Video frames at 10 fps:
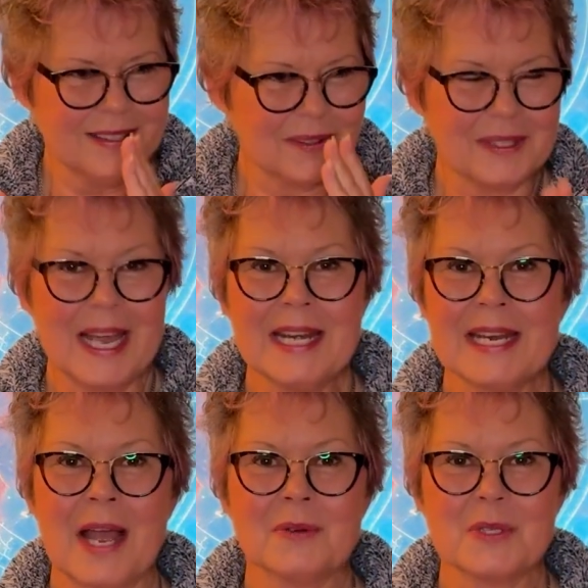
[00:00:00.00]
You know,
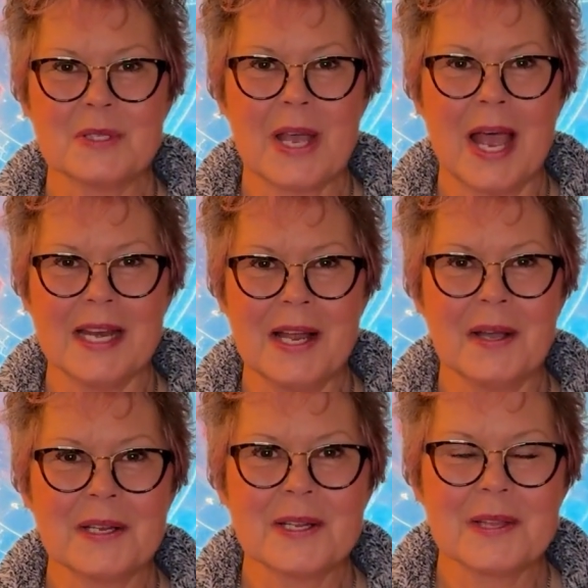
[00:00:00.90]
getting outside,
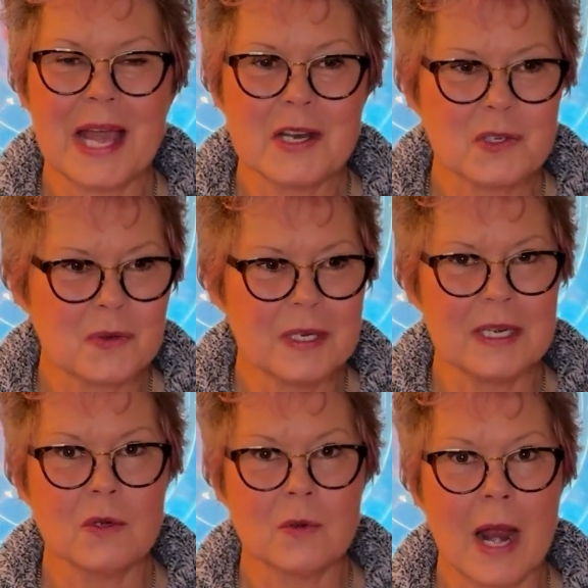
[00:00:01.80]
hugging that
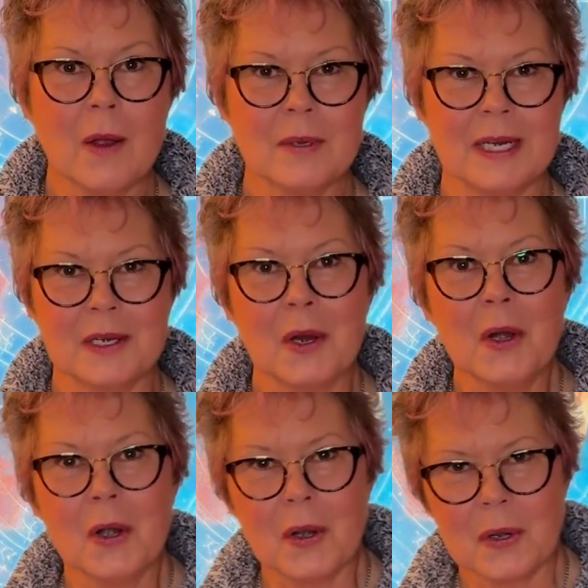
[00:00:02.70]
tree, grounding,
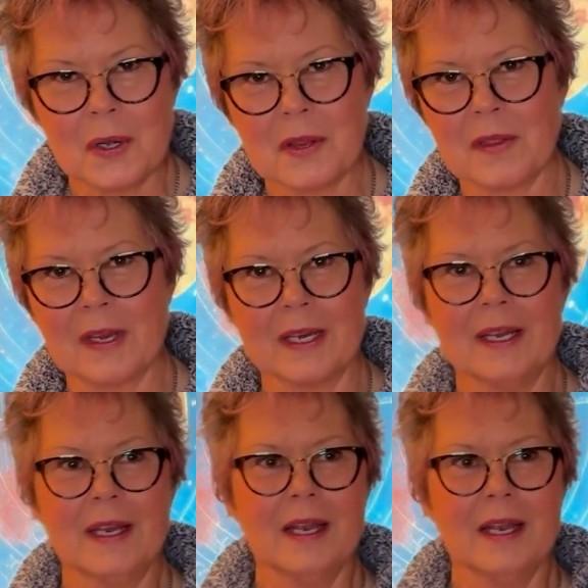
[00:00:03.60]
earthing,